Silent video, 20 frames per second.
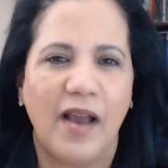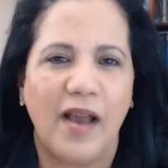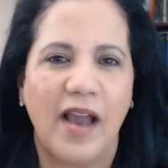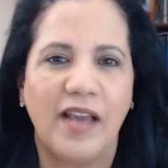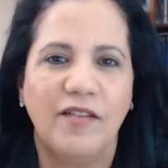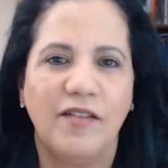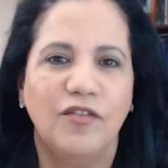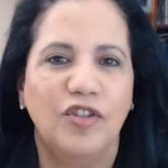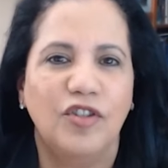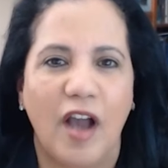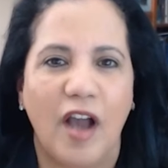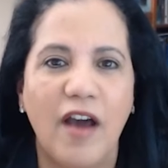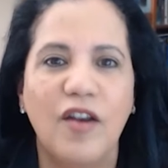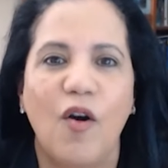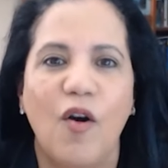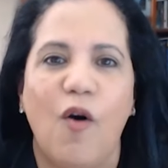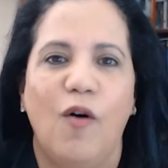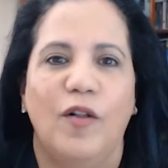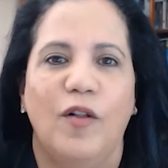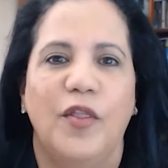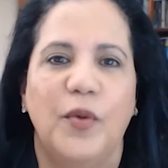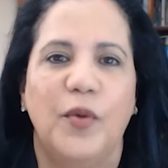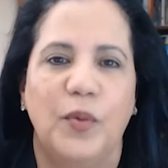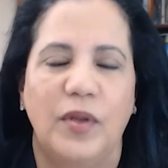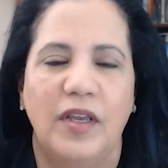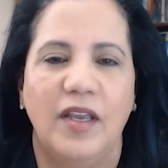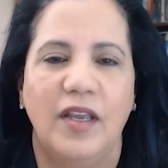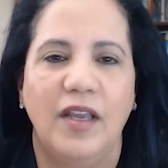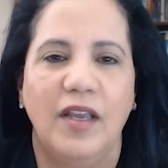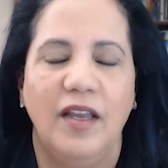I've done all
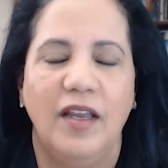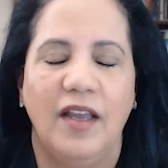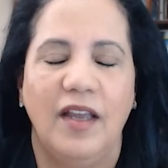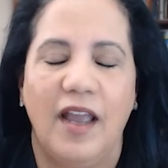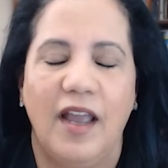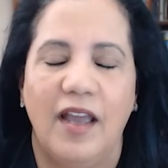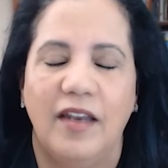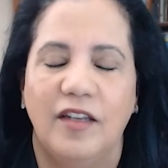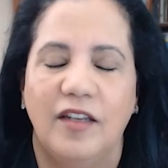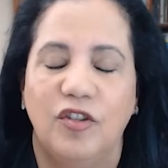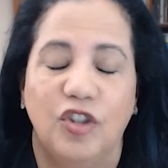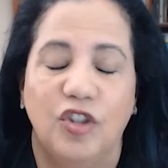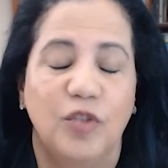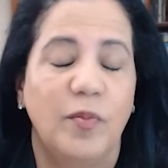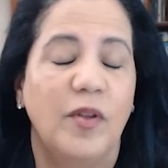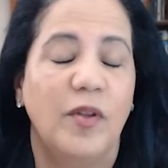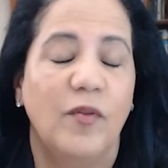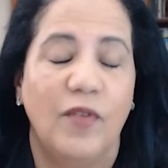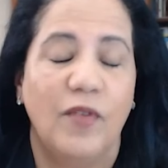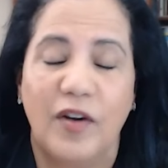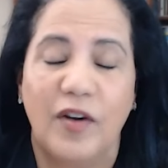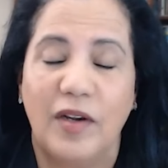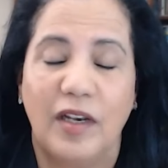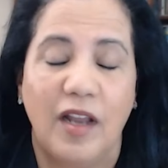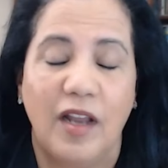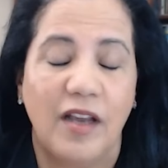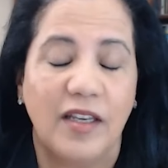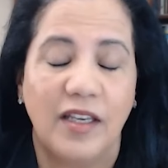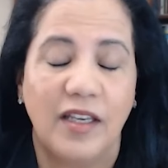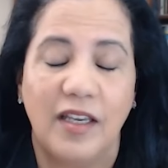three and just been very
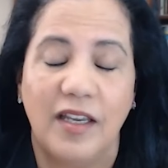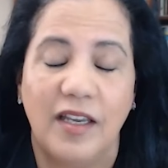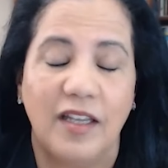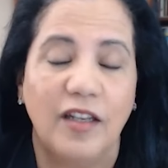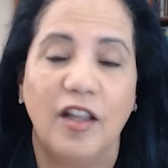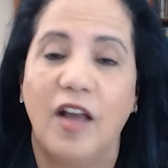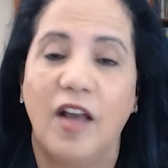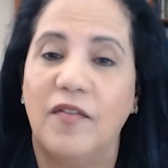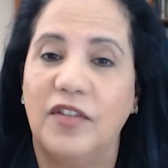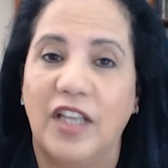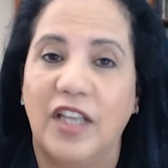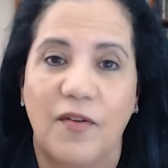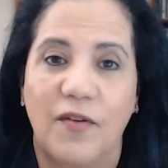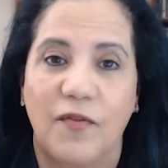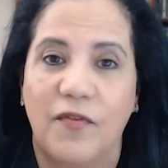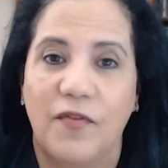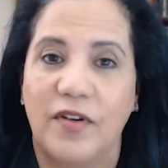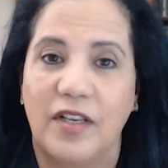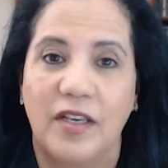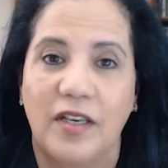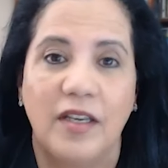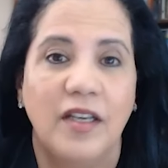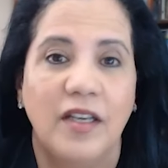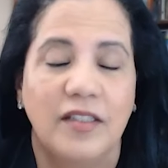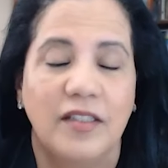lucky and loved every